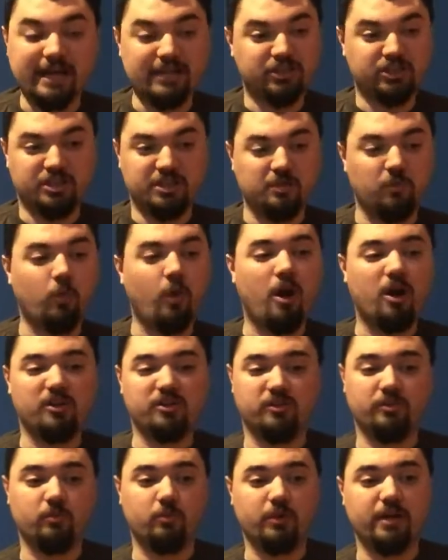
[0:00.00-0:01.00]
as she
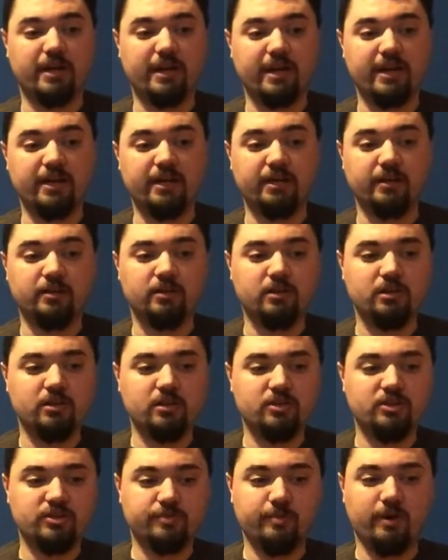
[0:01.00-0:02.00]
walks away
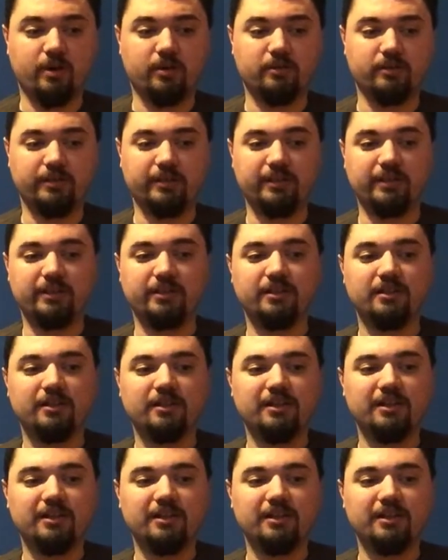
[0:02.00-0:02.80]
smugly.